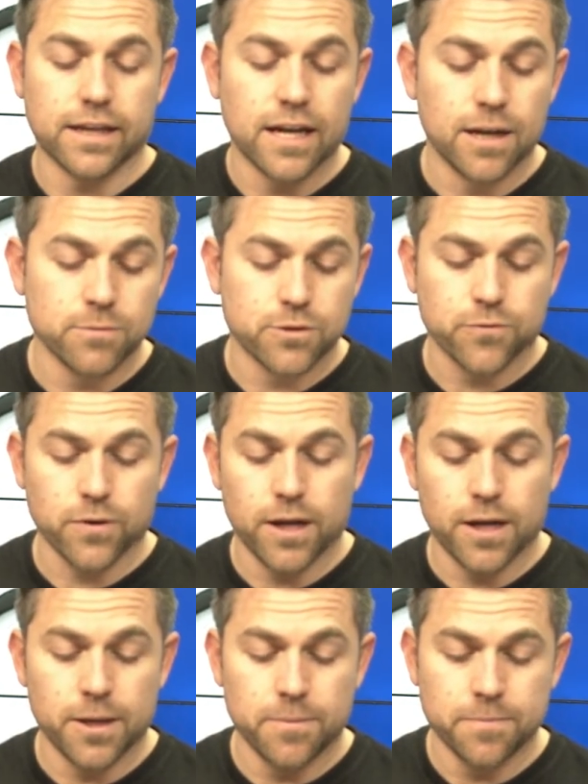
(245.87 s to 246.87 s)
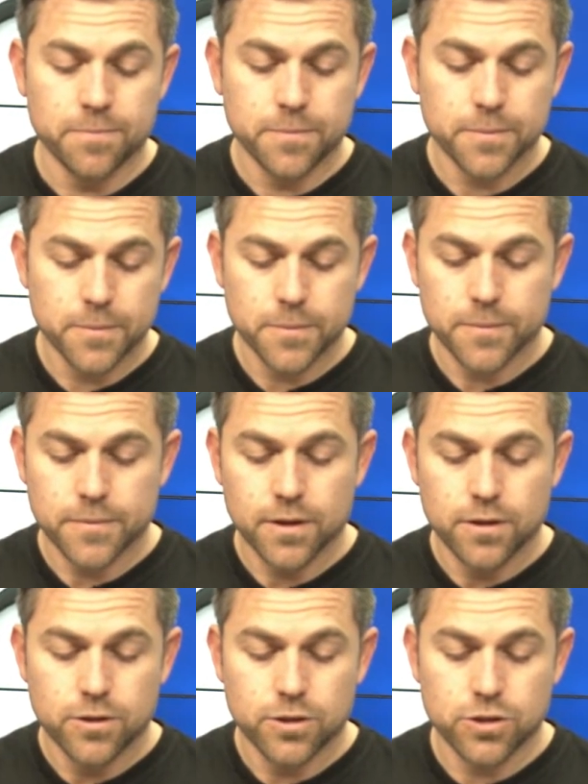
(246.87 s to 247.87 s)
comes from,
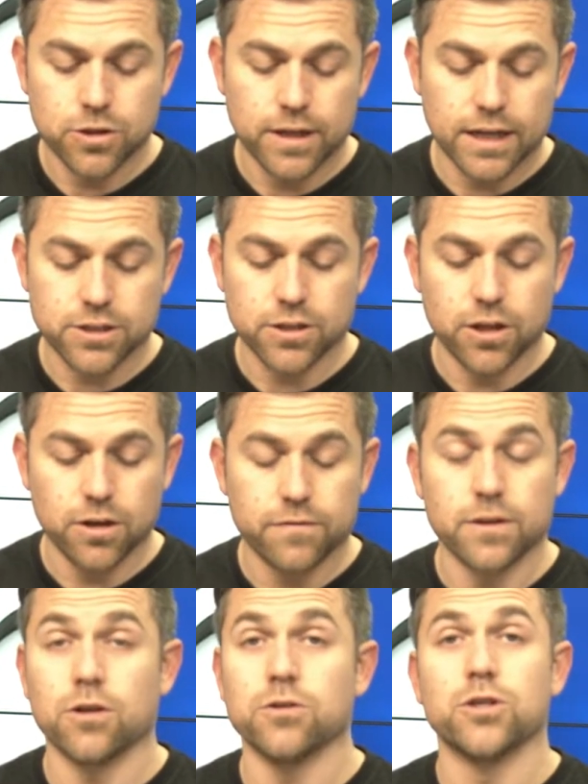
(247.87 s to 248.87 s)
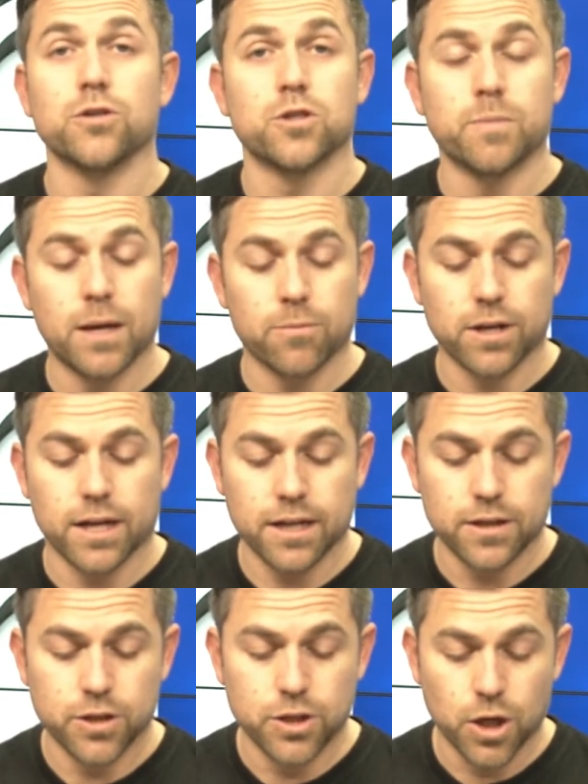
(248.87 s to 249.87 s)
just so you guys can know if it goes to your spam or
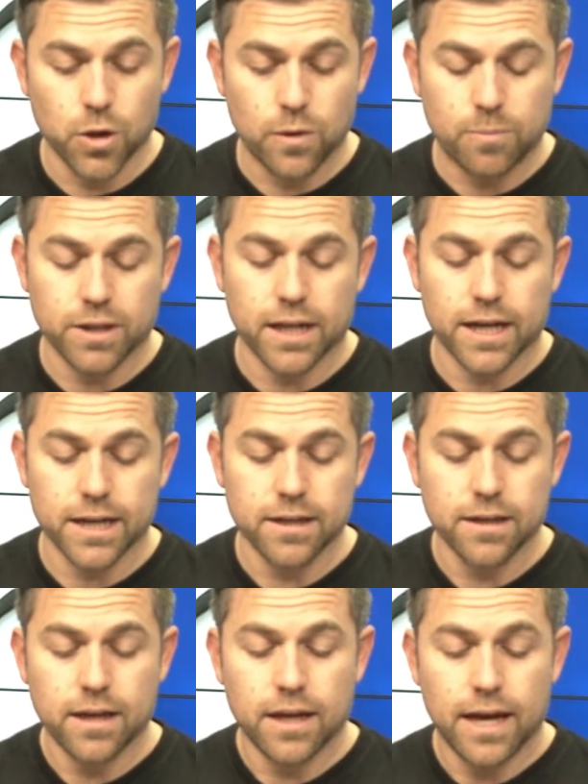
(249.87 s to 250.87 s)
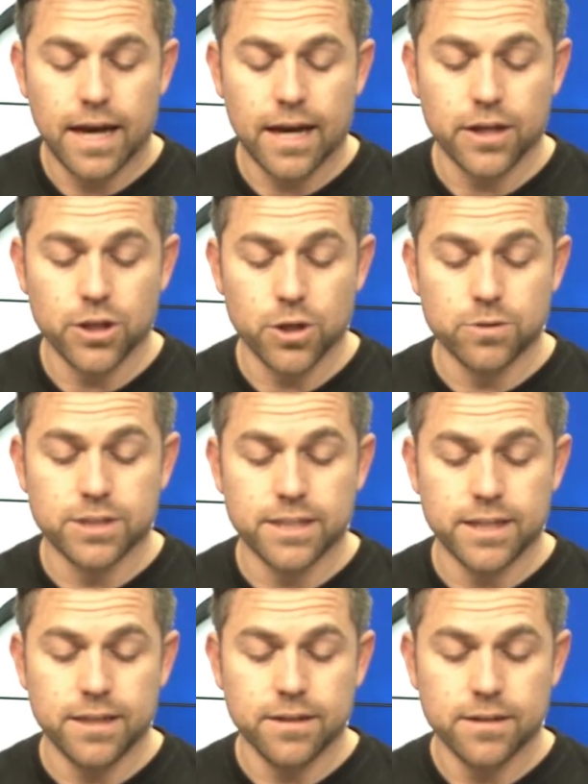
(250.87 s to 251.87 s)
not, no reply at
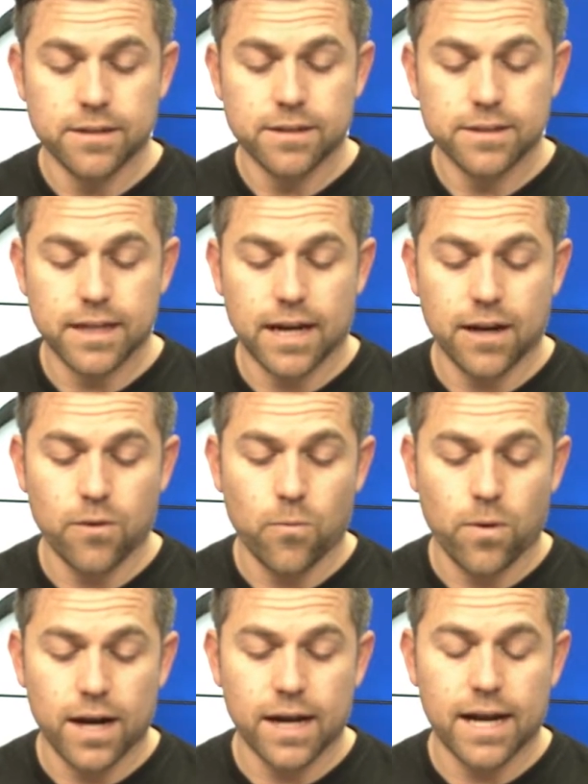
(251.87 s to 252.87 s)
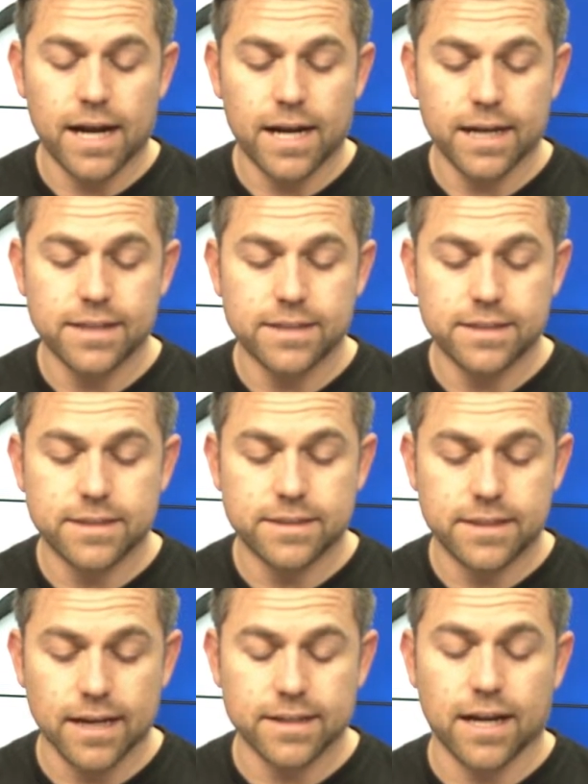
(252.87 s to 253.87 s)

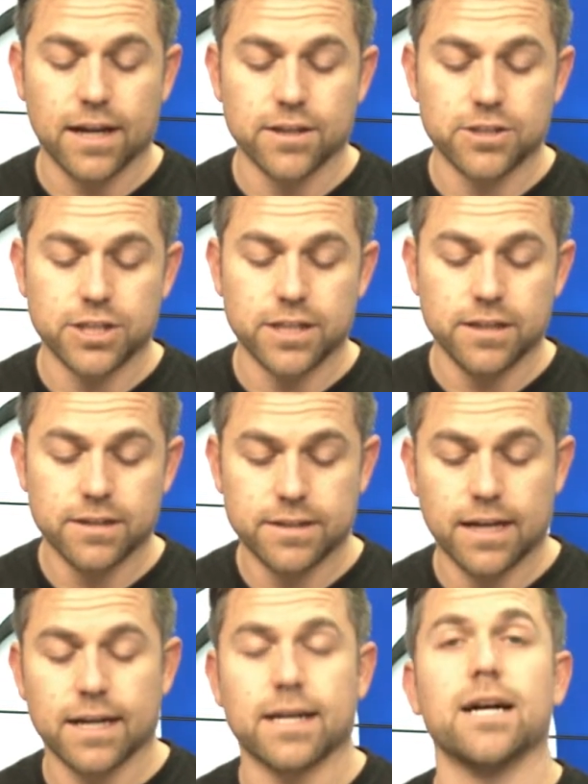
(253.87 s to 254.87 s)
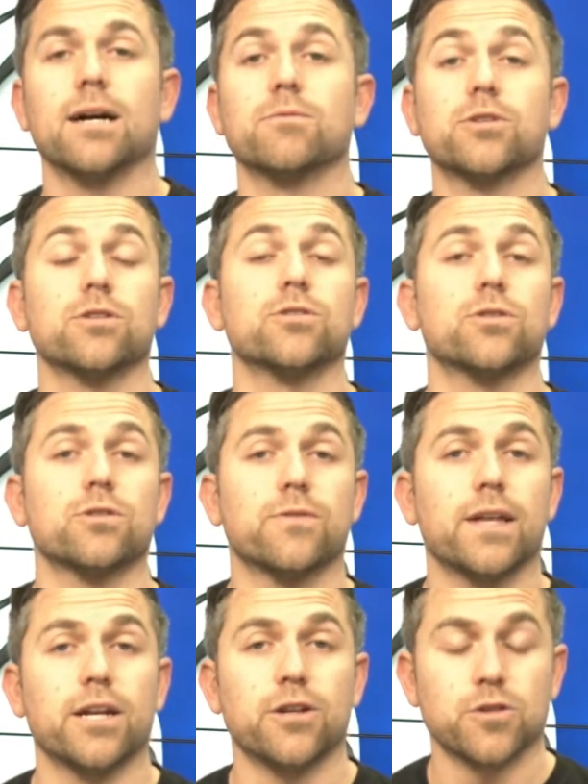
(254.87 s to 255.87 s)
uc.yitechnology.com. So you can search
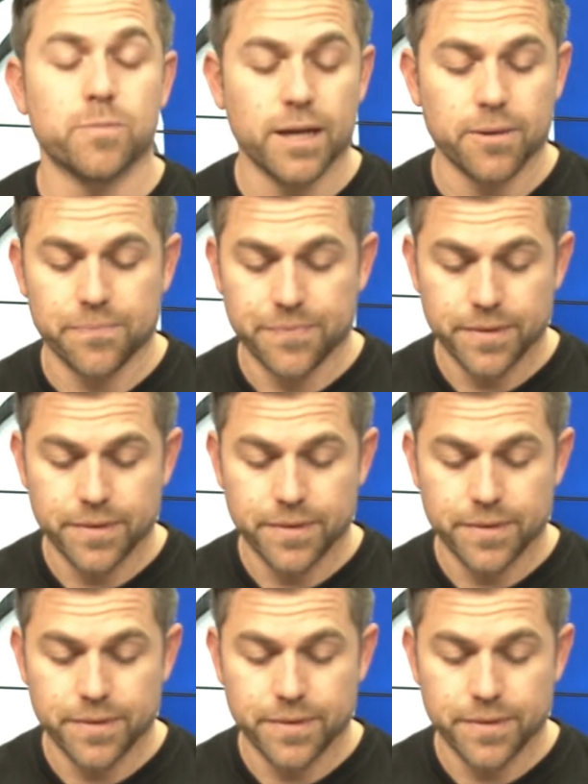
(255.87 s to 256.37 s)
for that in your spam.